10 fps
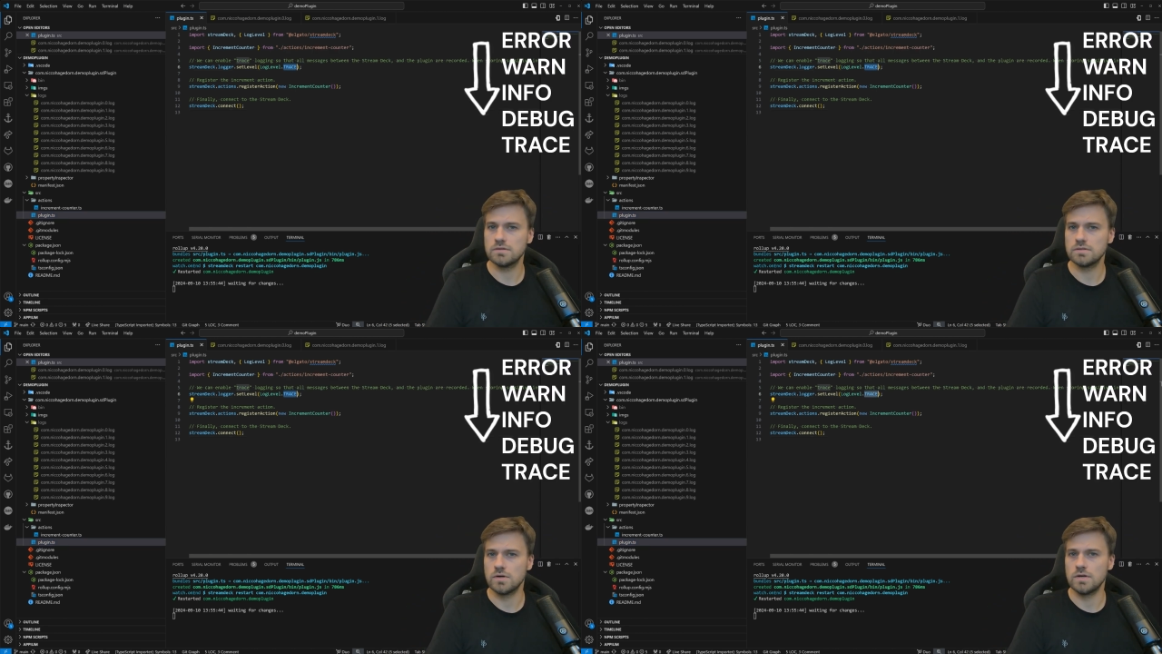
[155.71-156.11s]

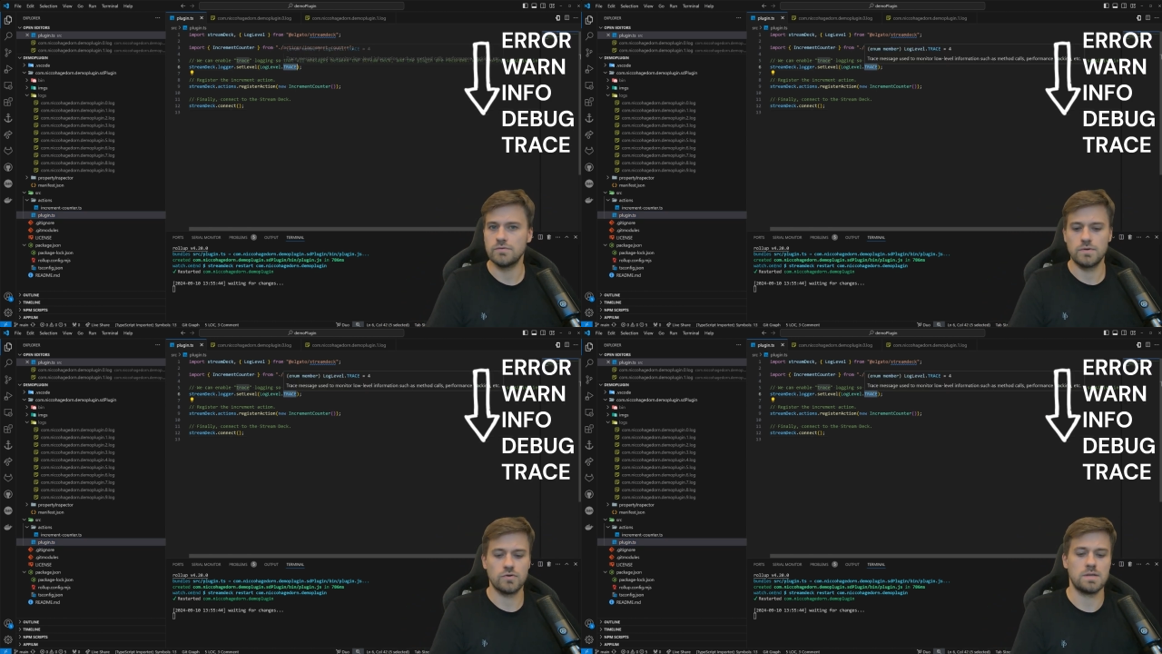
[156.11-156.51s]
So if
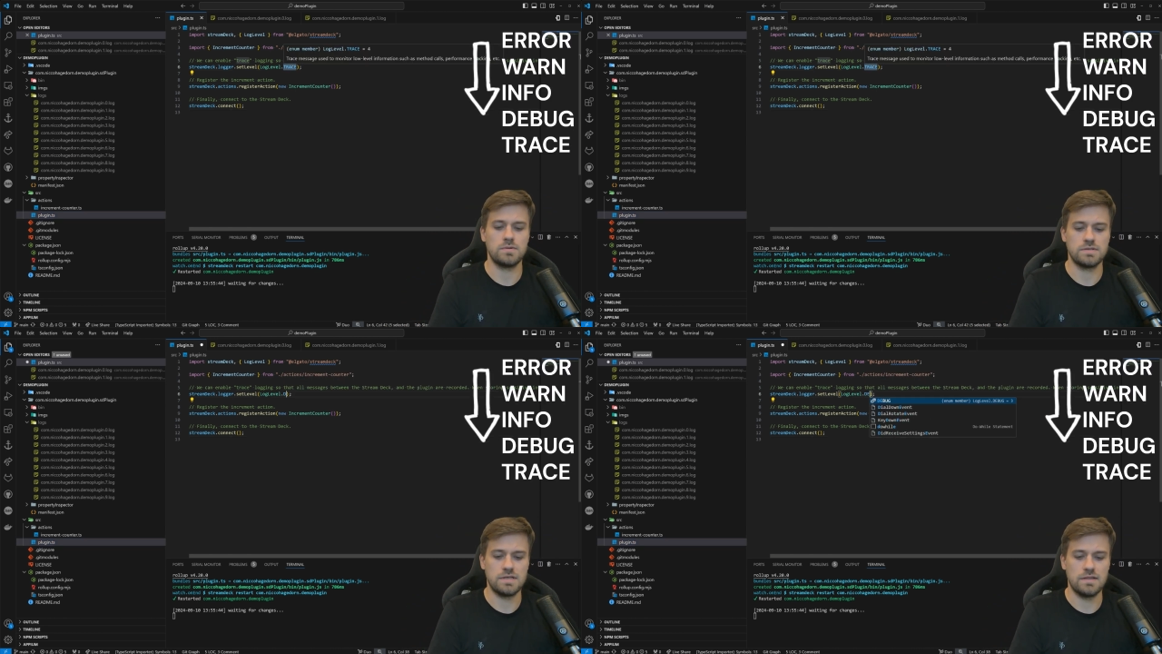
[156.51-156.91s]
we, for
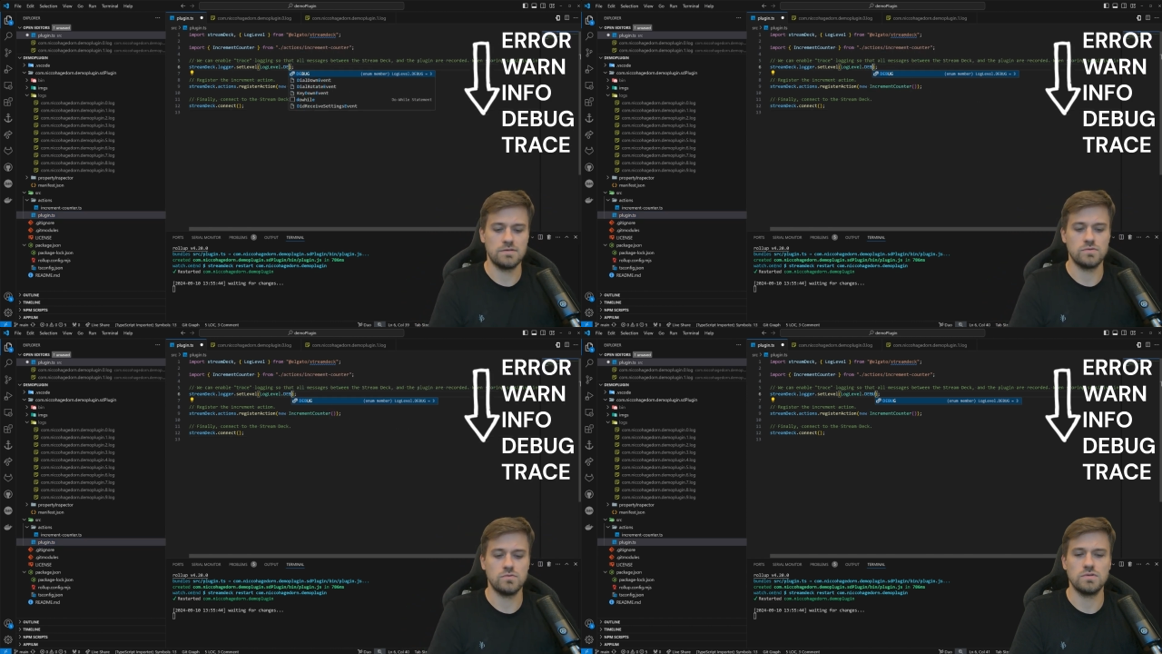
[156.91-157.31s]
example, set
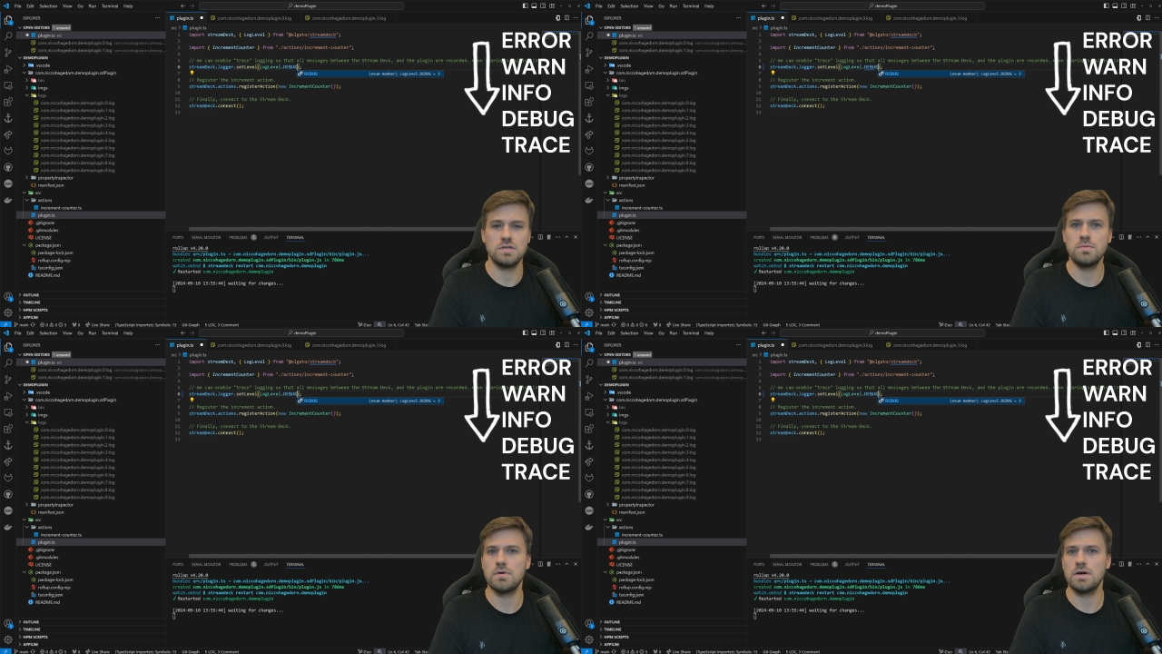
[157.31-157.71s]
this to
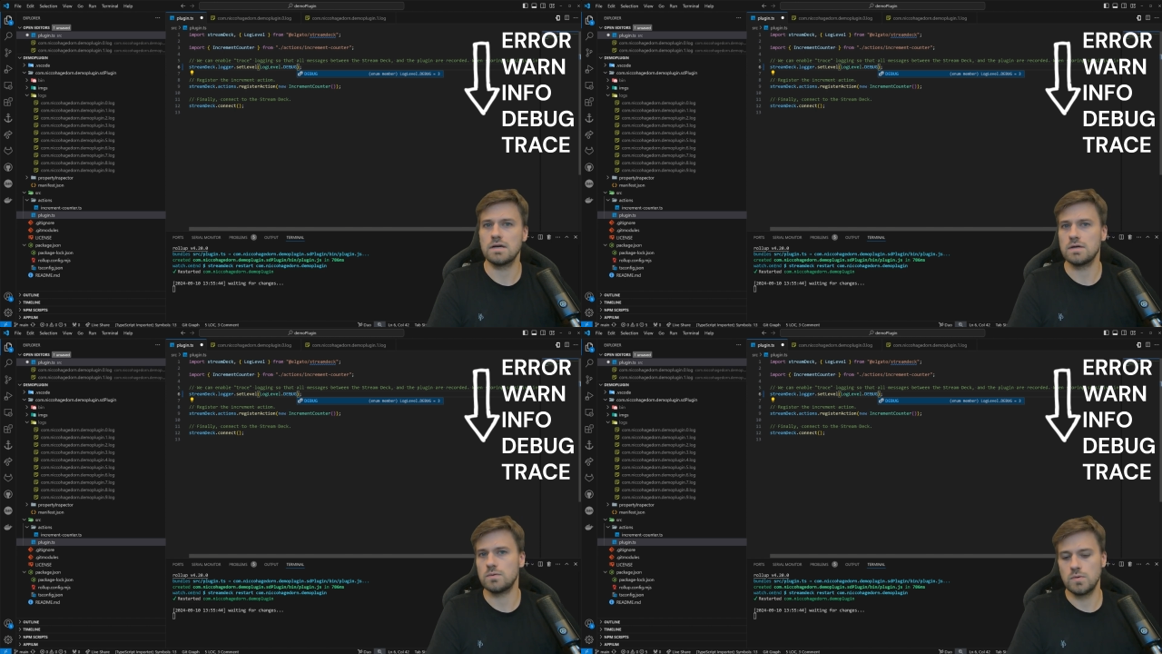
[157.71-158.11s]
debug,
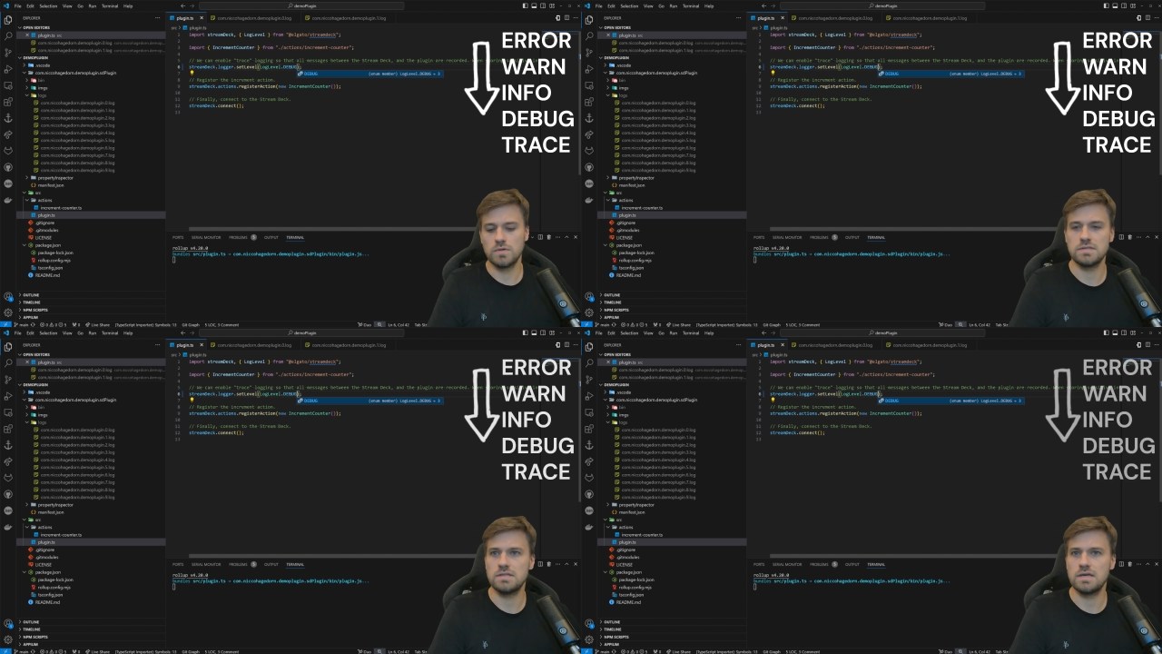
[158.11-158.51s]
we will
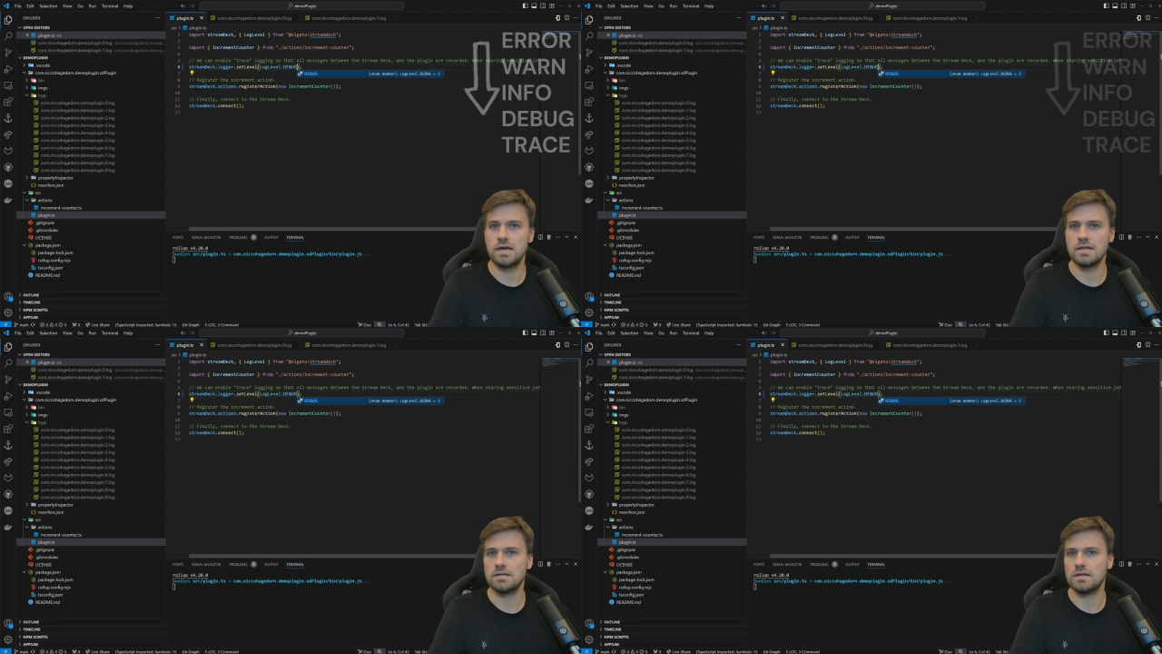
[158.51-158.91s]
see that